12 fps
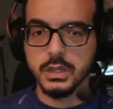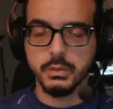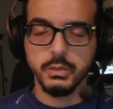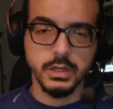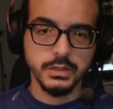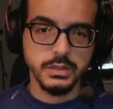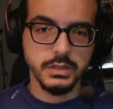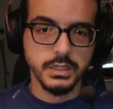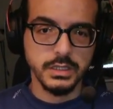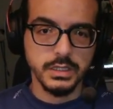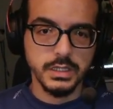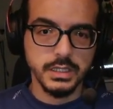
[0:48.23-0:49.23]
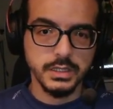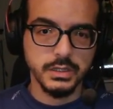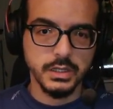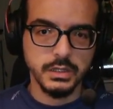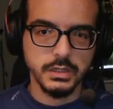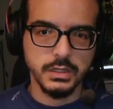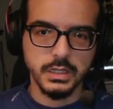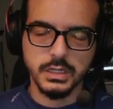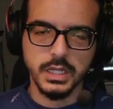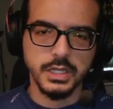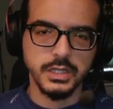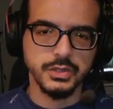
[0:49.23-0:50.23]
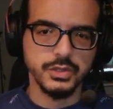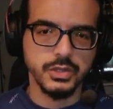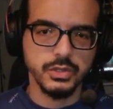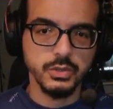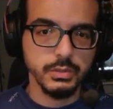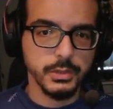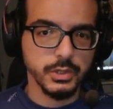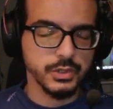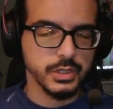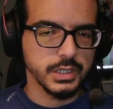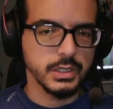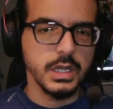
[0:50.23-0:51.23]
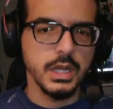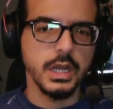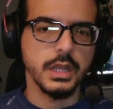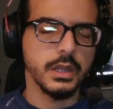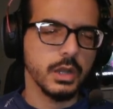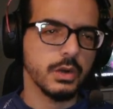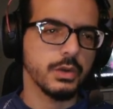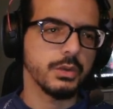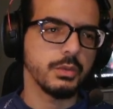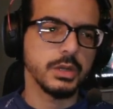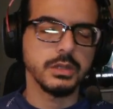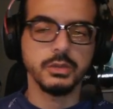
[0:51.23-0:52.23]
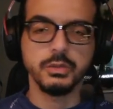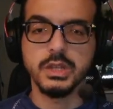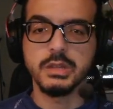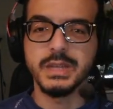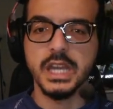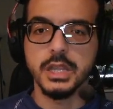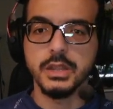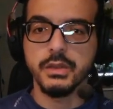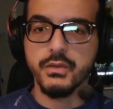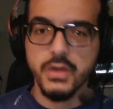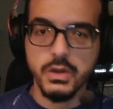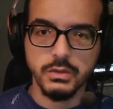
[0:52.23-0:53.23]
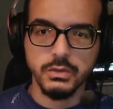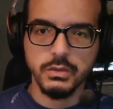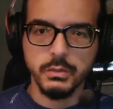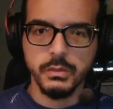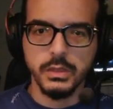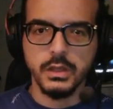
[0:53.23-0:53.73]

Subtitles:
The ones that taken two spots here, they are the ones that will be in the front.